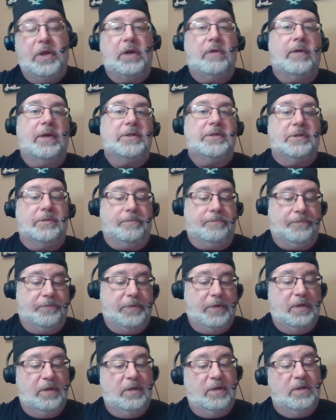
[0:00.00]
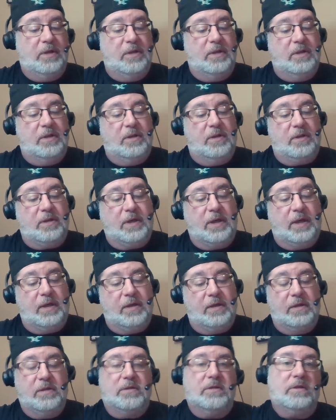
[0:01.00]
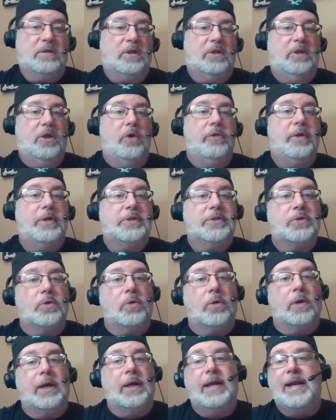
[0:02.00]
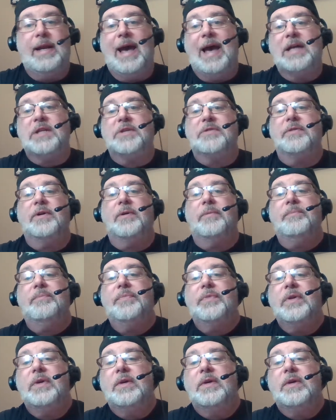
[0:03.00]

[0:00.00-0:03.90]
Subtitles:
Interesting. Okay. Clothing store in Nashville.